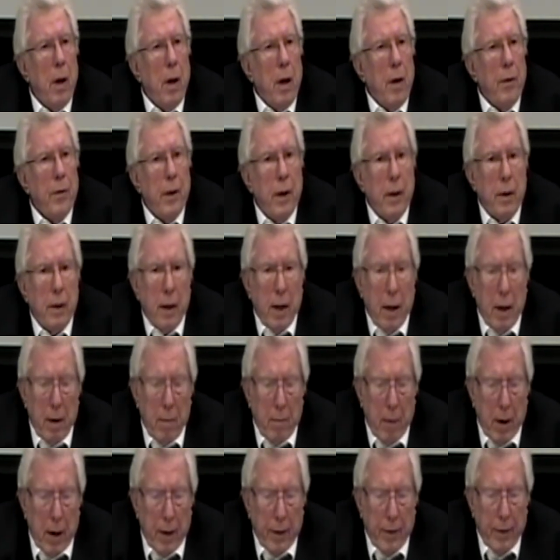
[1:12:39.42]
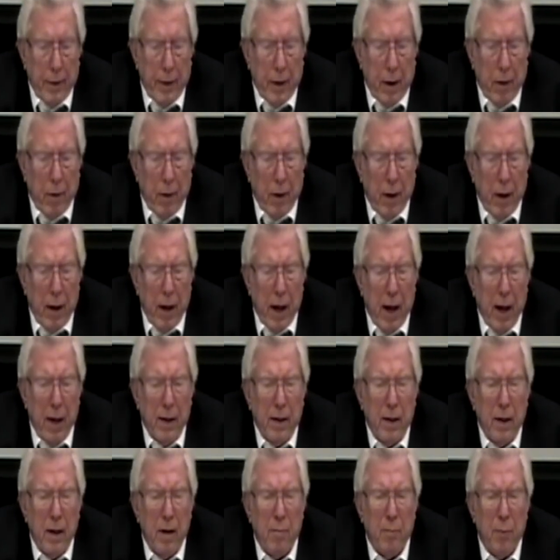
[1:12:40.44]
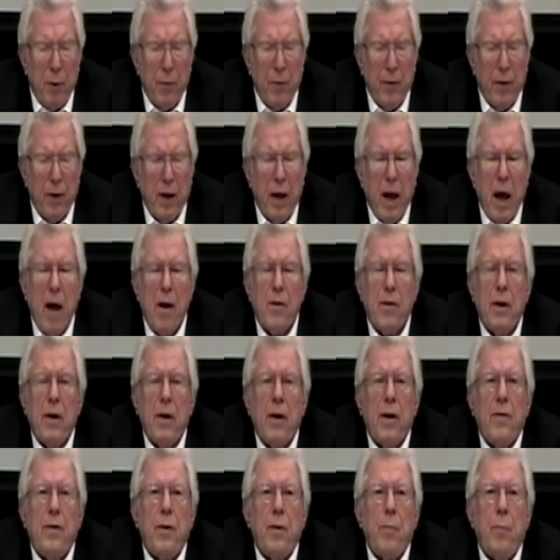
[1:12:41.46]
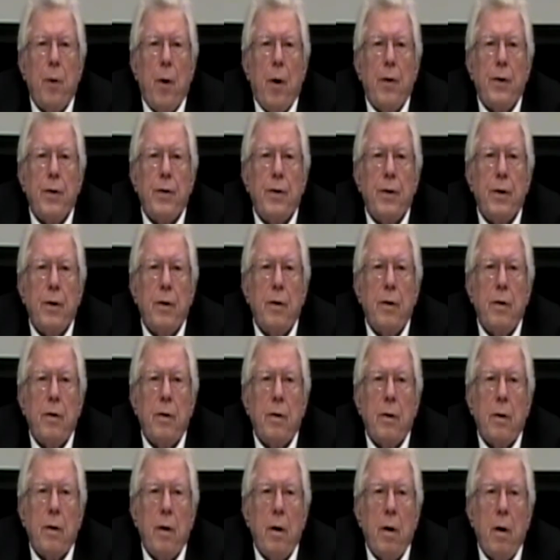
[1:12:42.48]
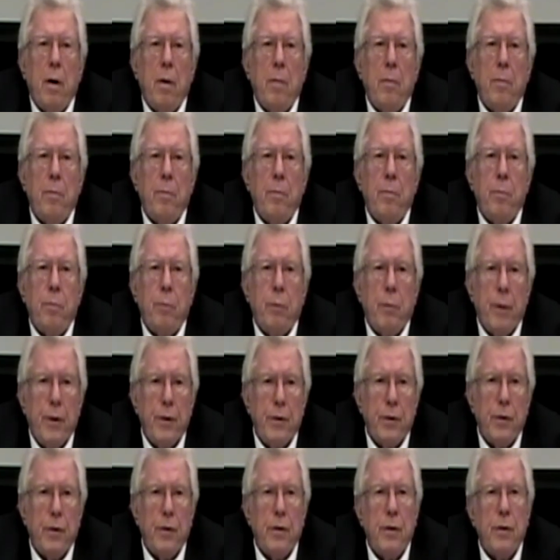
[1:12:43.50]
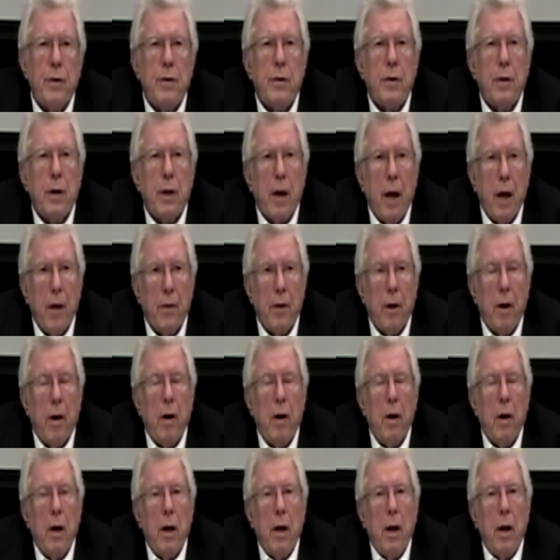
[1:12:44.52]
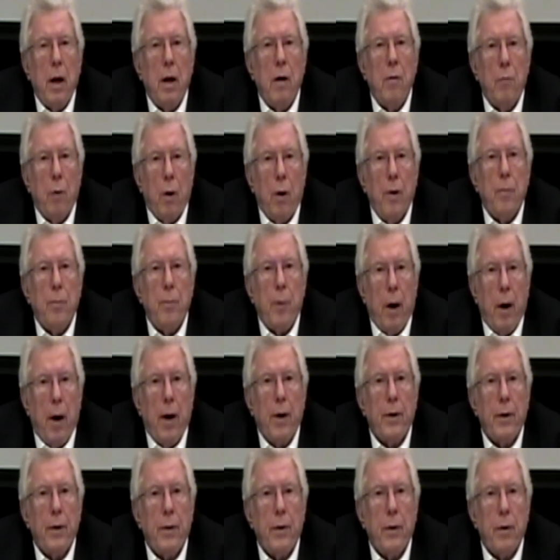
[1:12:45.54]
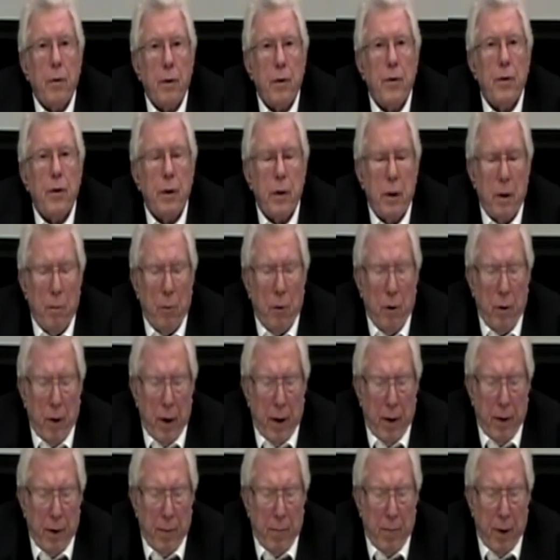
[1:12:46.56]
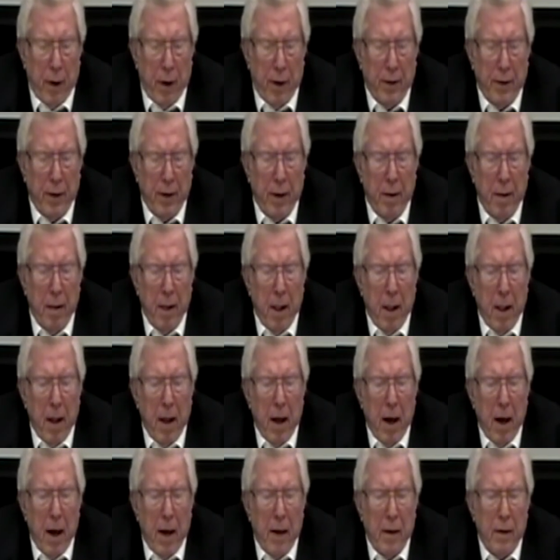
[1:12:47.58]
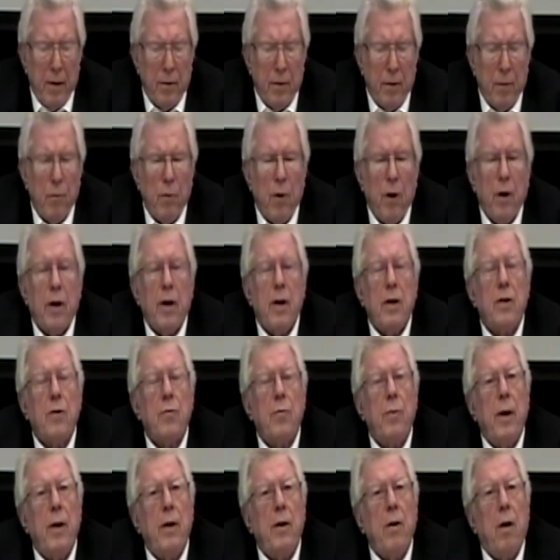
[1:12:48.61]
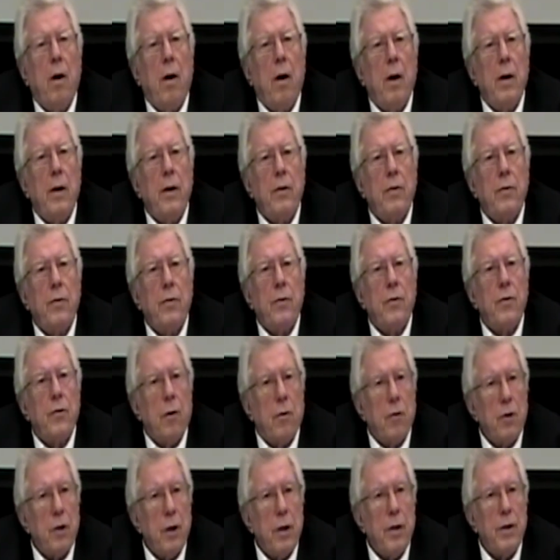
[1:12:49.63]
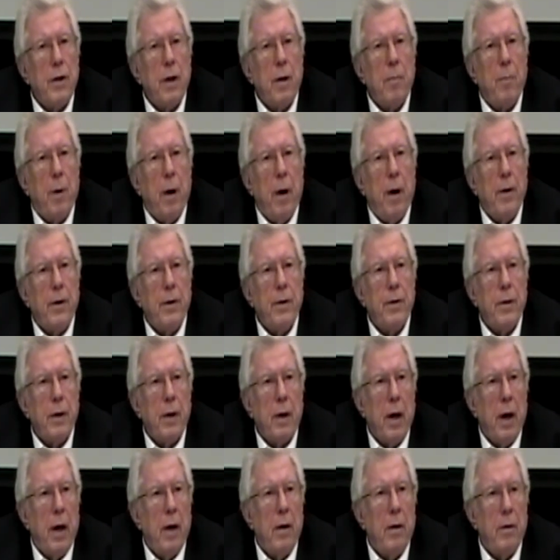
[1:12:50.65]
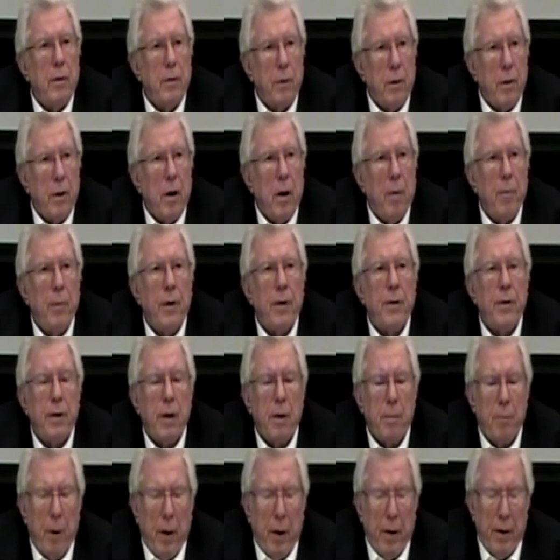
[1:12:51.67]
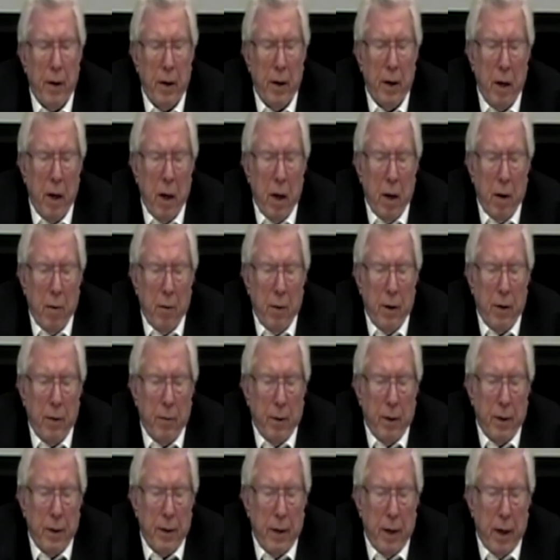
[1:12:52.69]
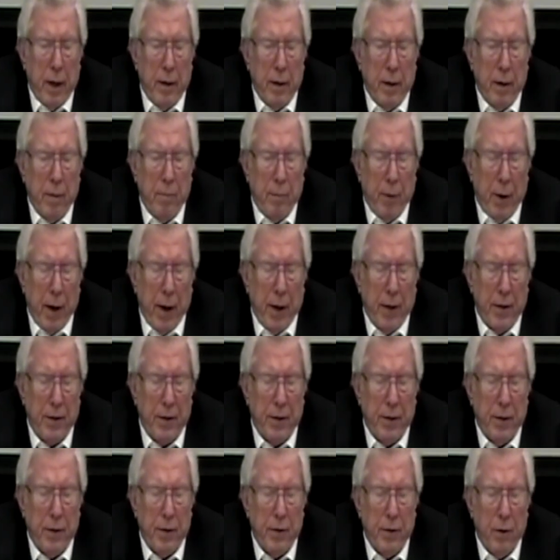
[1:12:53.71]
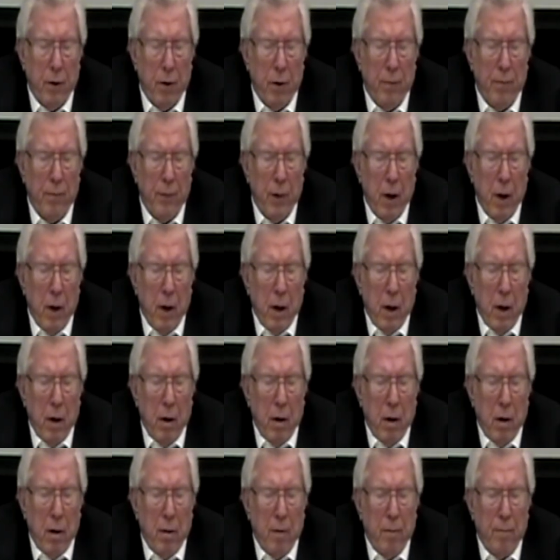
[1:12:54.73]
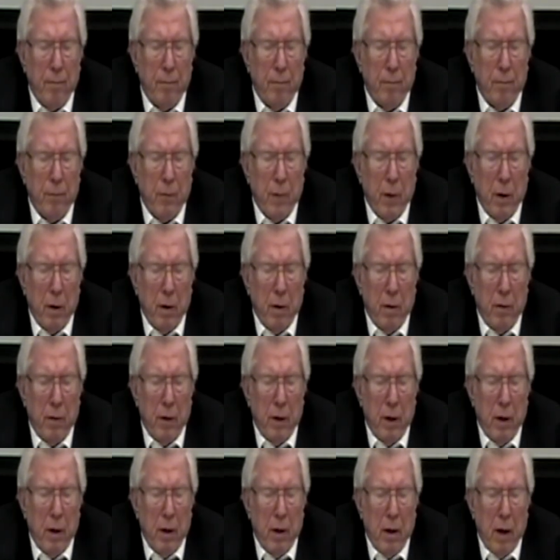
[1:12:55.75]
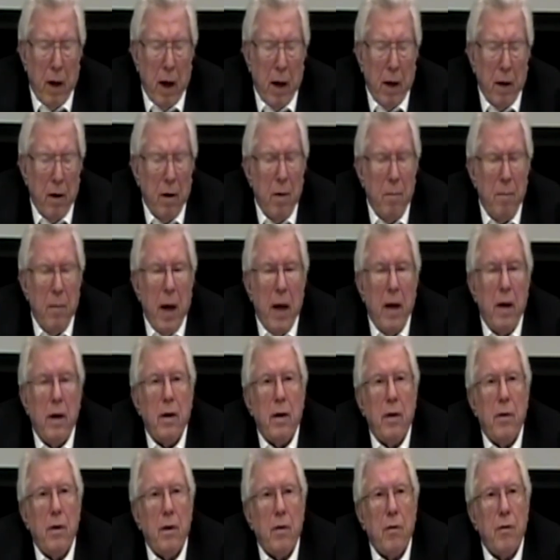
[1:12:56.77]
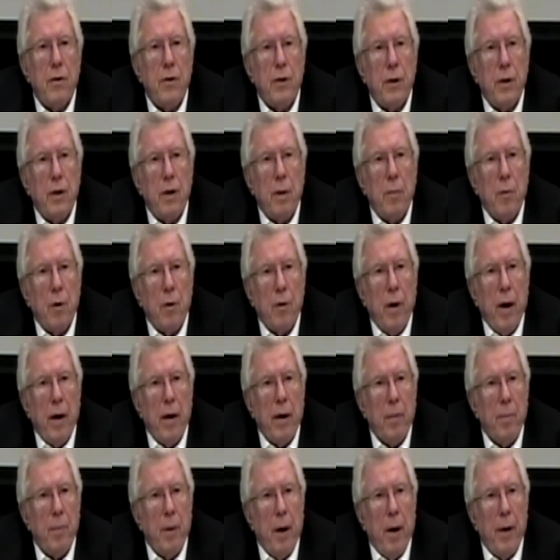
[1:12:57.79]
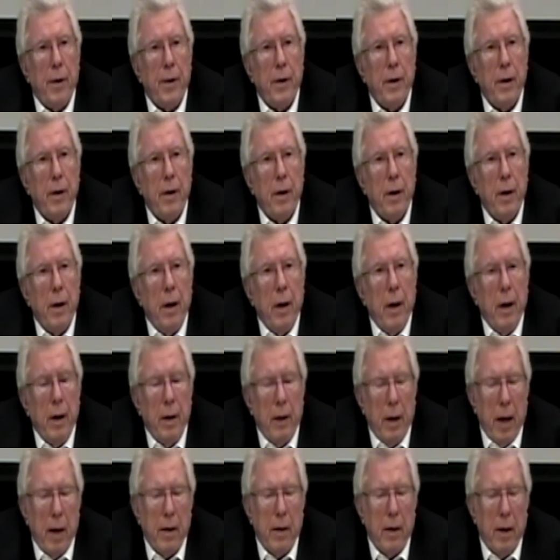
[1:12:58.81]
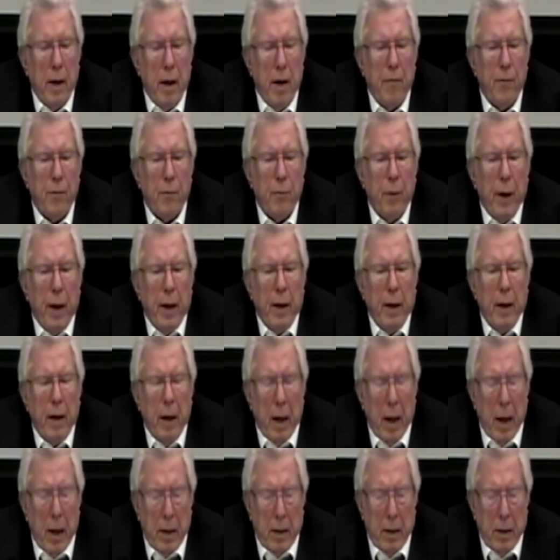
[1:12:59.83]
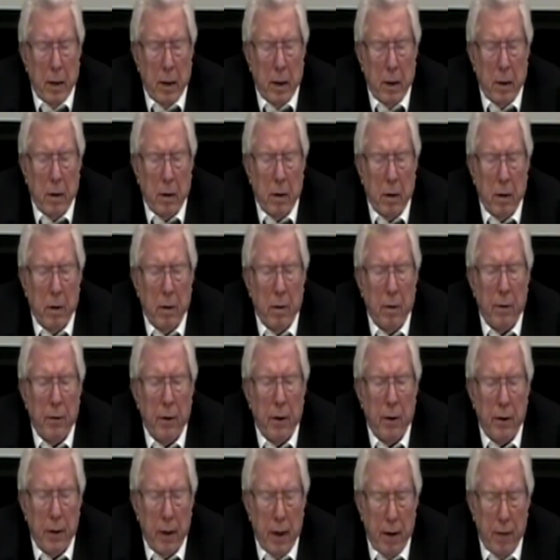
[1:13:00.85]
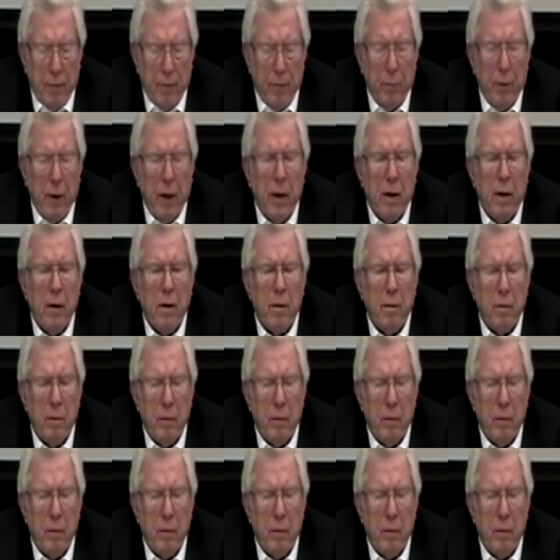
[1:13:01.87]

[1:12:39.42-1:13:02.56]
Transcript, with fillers: Then came Adenauer, and he put the Catholic and the Protestant uh, Christians together in one party, the Christian Democratic Party, and the workers went all into the socialistic parties again, into the communistic party, which was then repressed. So um, the, uh, I remained in the Christian Democratic Party, it had a left wing, and it, uh, this left wing